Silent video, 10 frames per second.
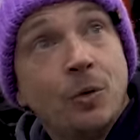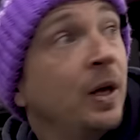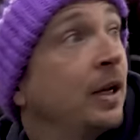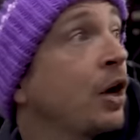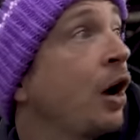
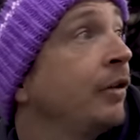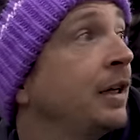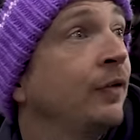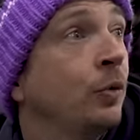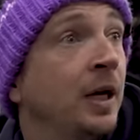We had a car in
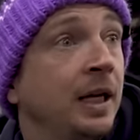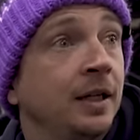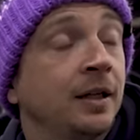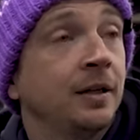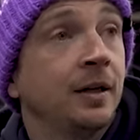the other
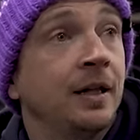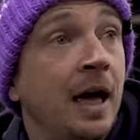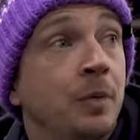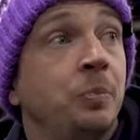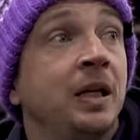week
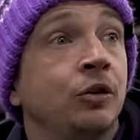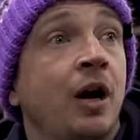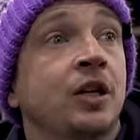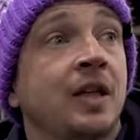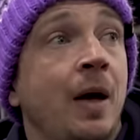that had been
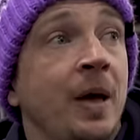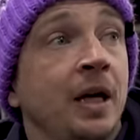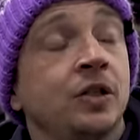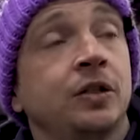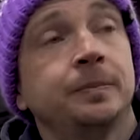crash
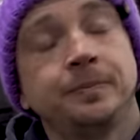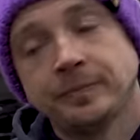damaged